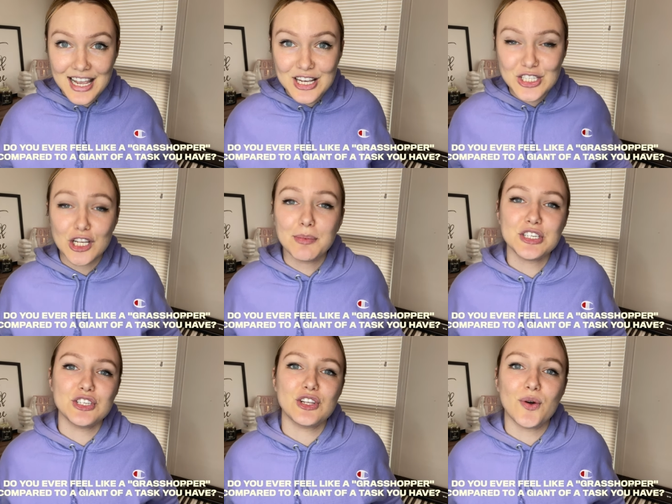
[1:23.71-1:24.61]
So much
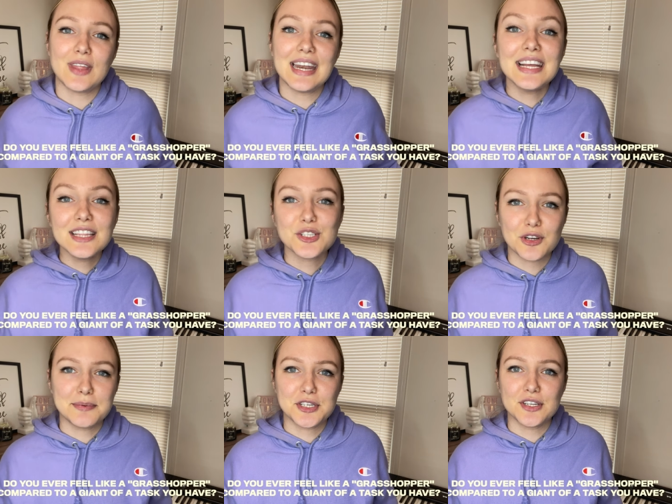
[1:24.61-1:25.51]
so that in the
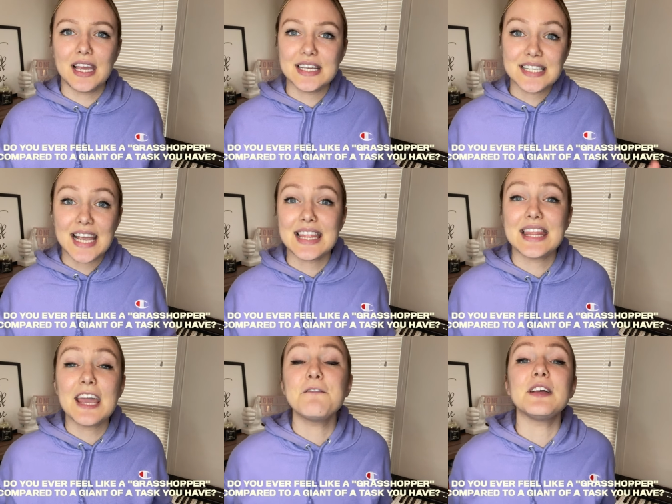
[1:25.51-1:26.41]
scripture, they say that
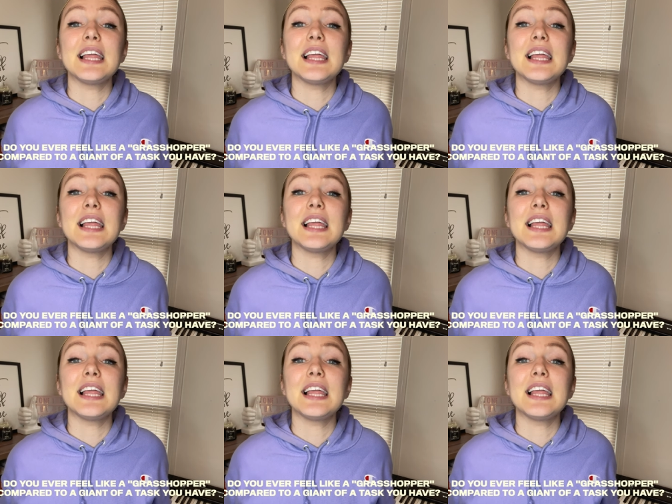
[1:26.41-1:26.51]
they feel